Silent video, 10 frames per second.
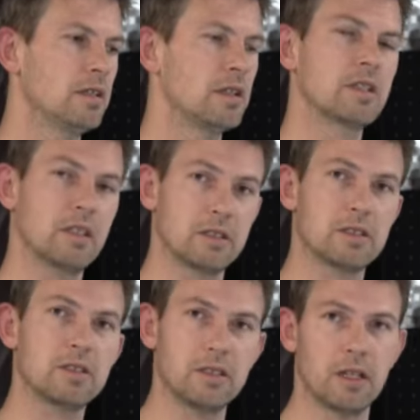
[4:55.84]
that
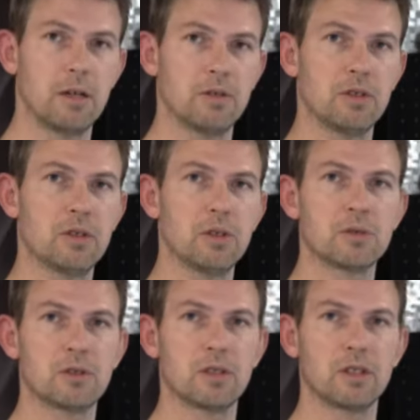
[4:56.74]
is how you
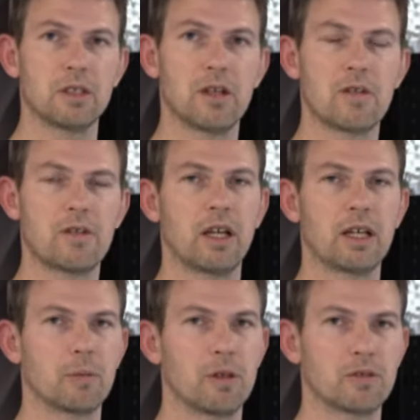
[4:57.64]
usually
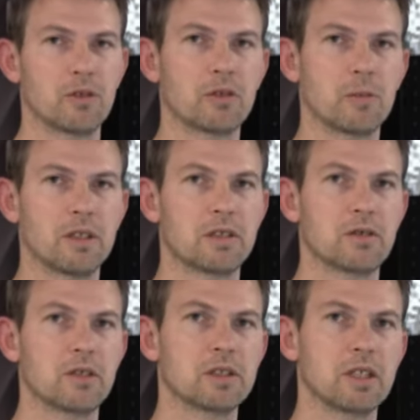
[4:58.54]
think about
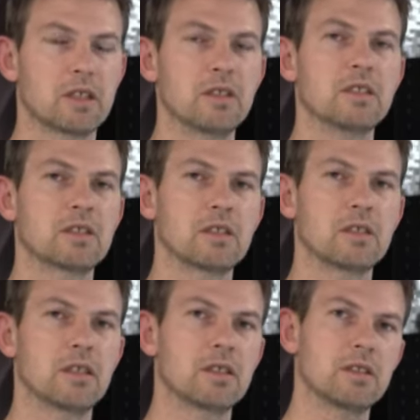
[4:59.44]
documentaries, at least.
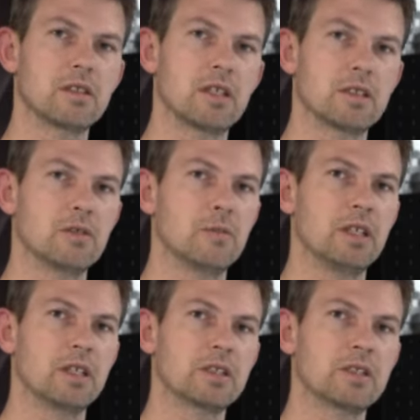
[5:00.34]
That it has to
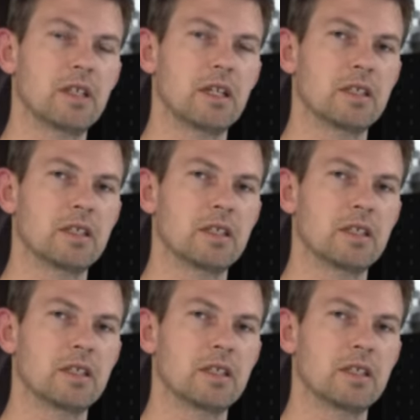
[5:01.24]
be as